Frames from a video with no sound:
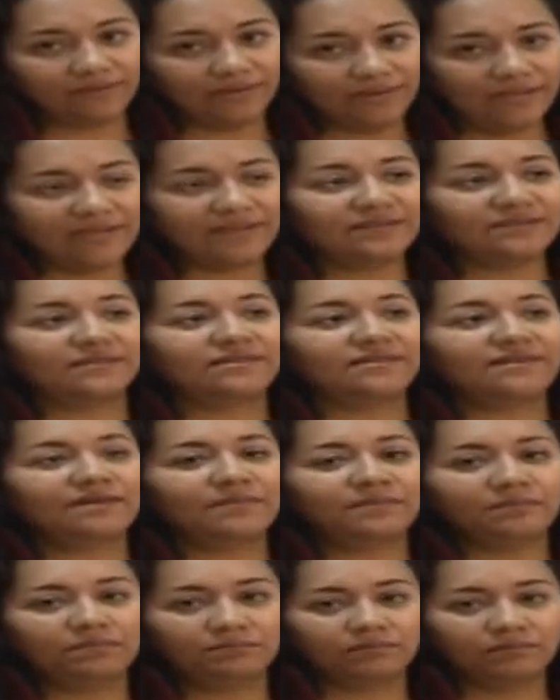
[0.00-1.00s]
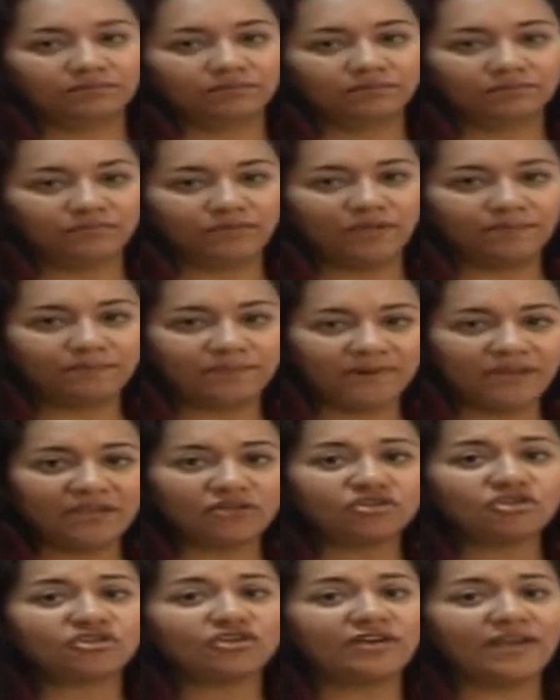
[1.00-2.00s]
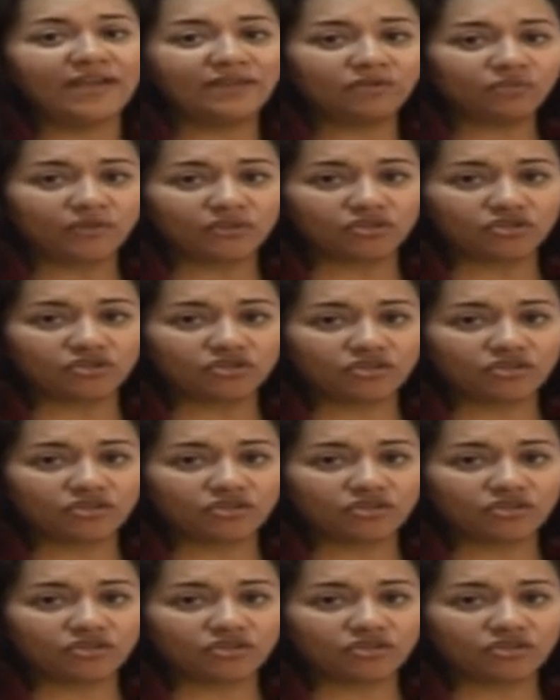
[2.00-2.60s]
is the temperature at which